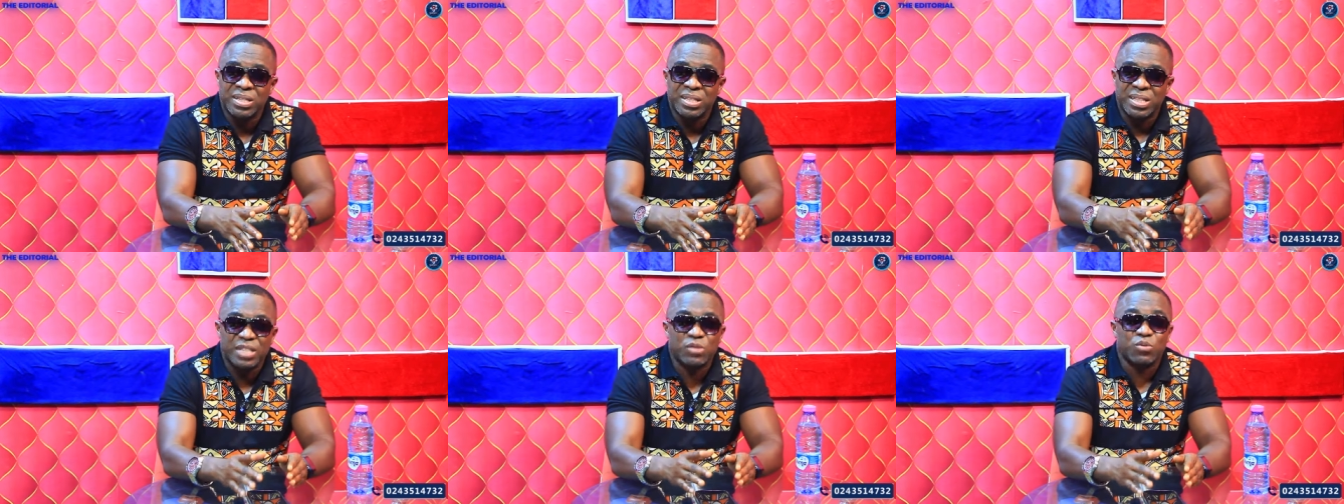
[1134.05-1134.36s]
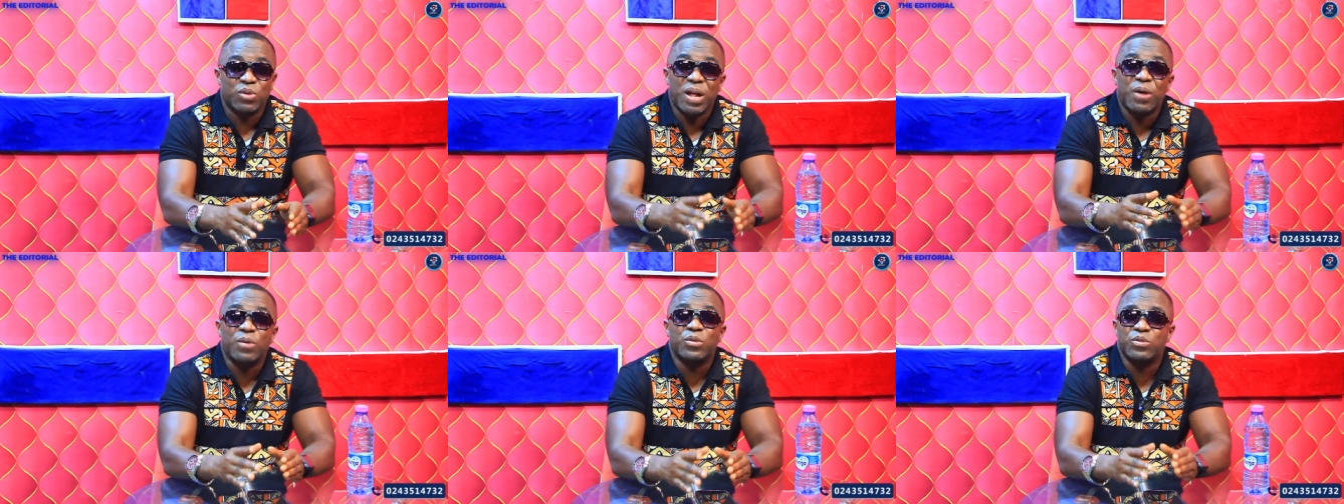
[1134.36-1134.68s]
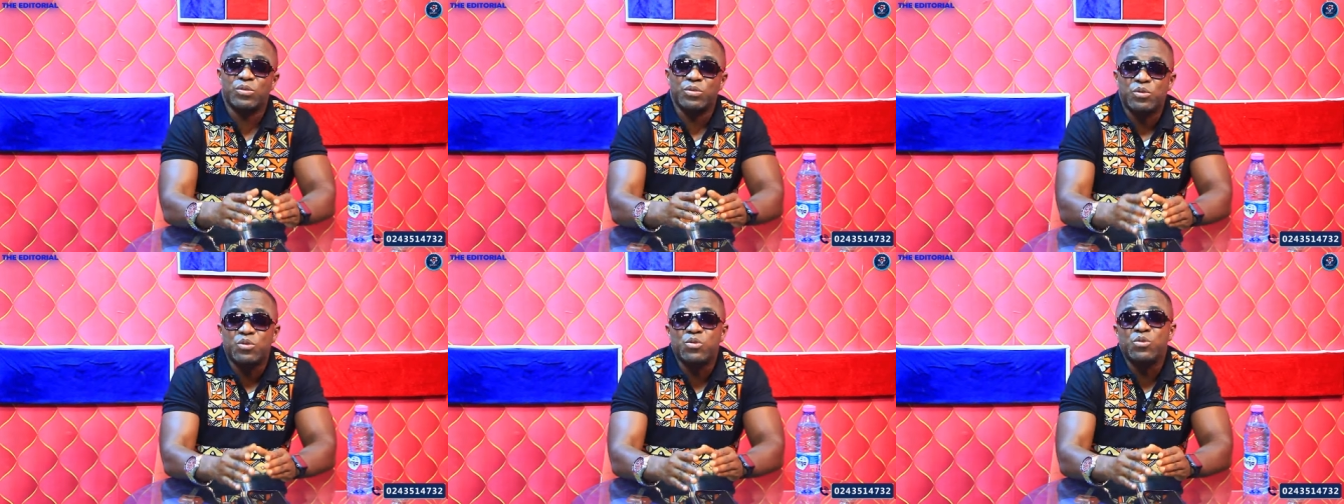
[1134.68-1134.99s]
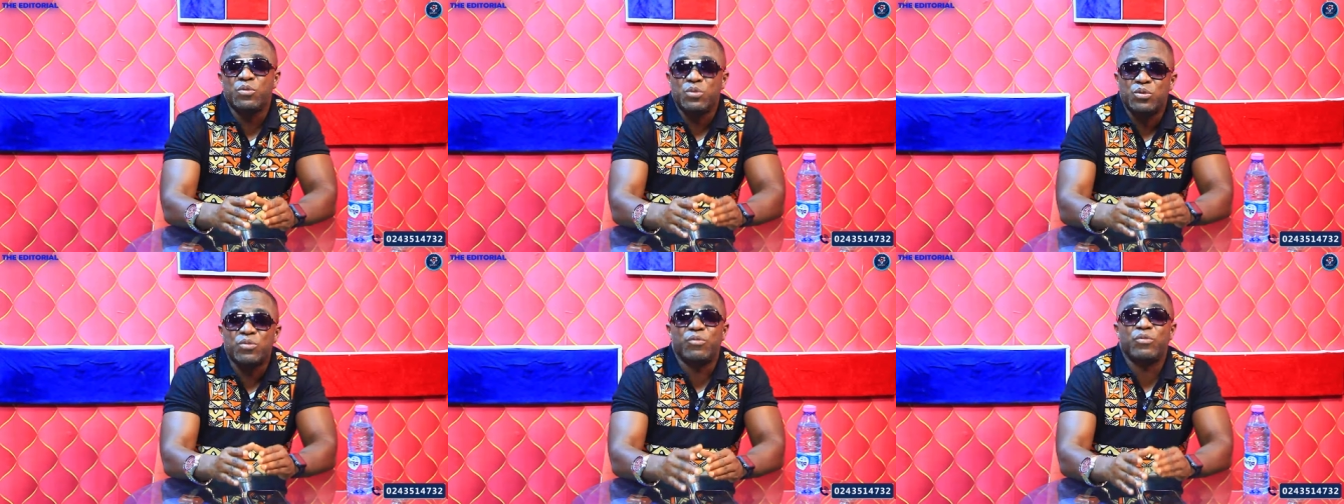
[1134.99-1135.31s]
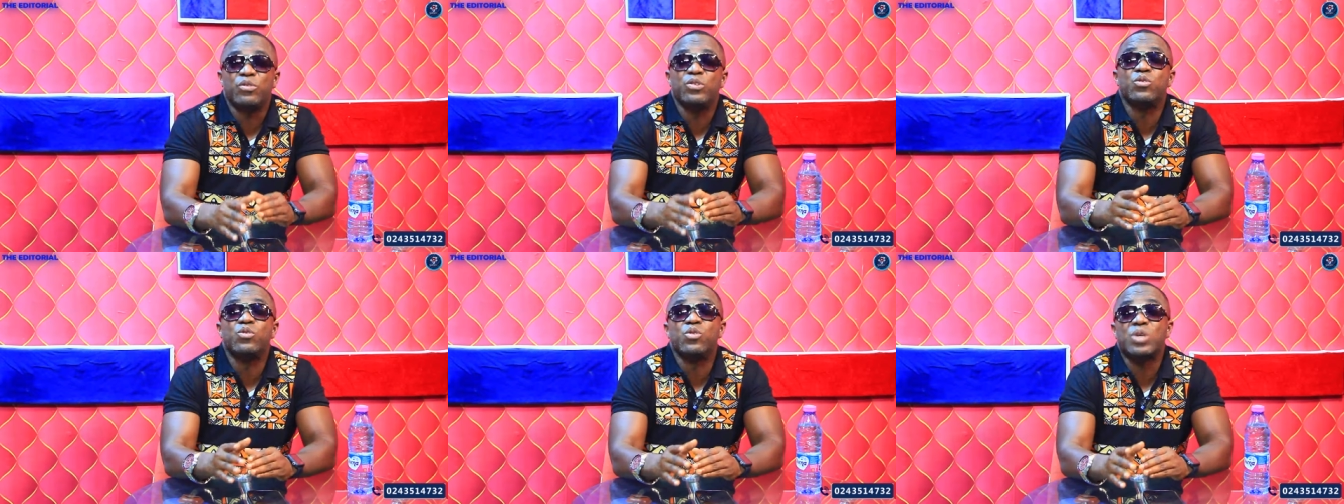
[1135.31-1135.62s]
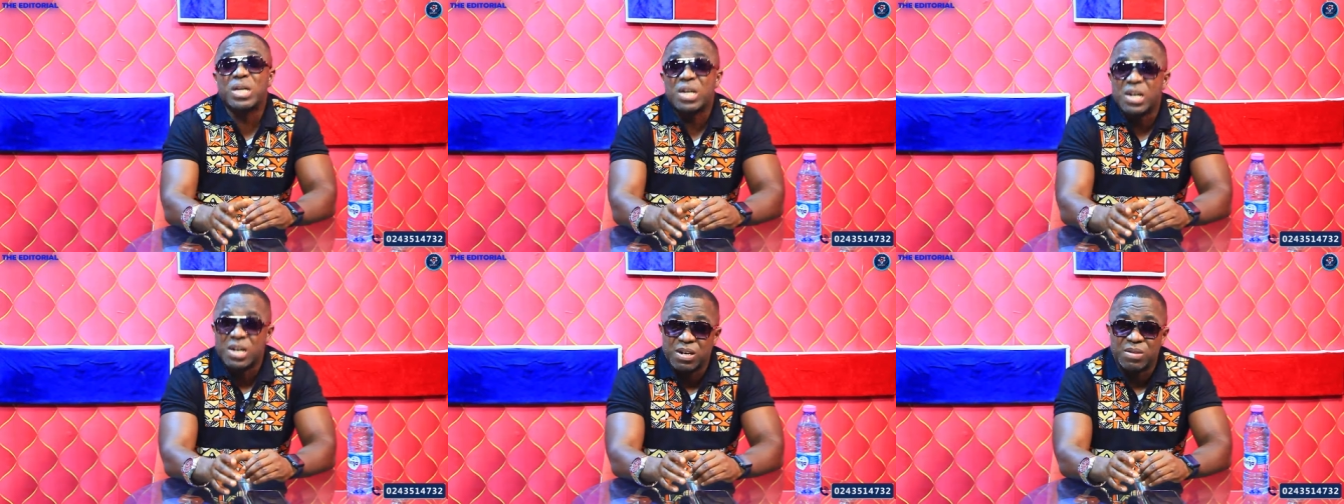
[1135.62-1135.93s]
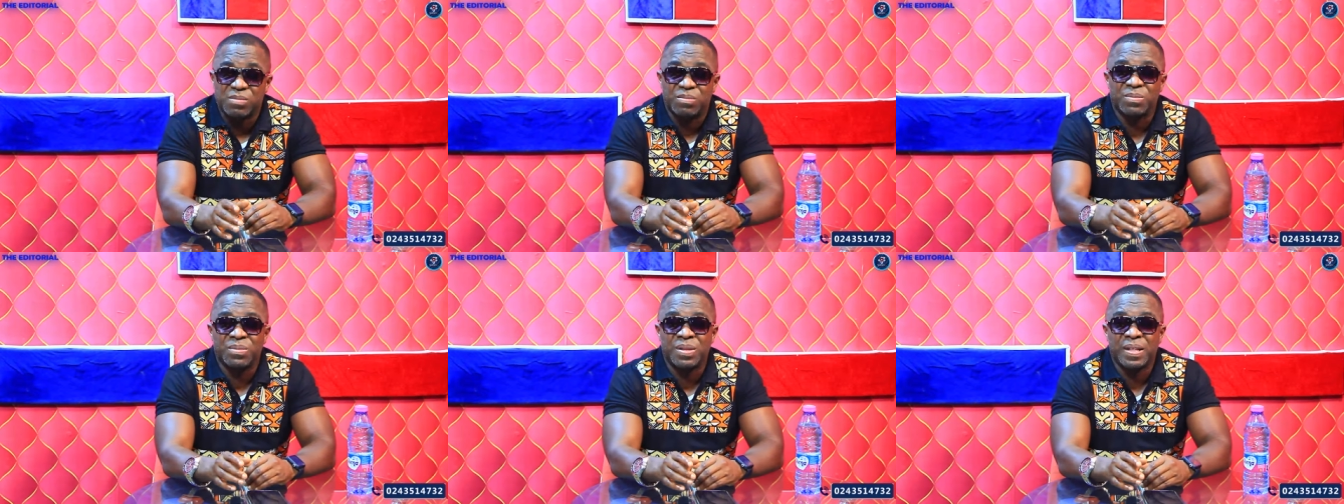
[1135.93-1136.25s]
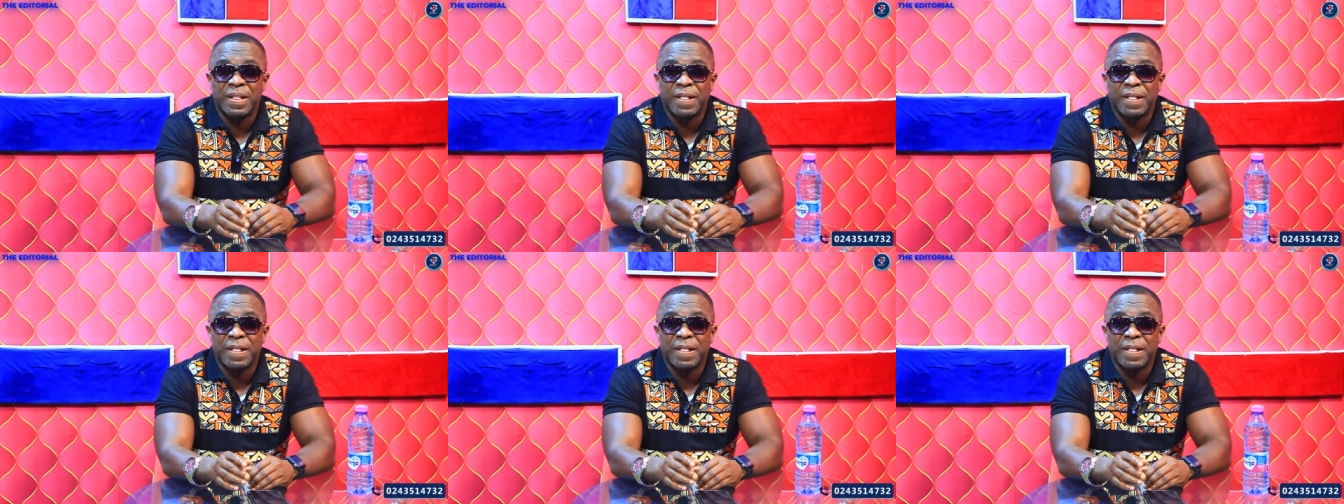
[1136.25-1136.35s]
This is what I want to do to feel calm.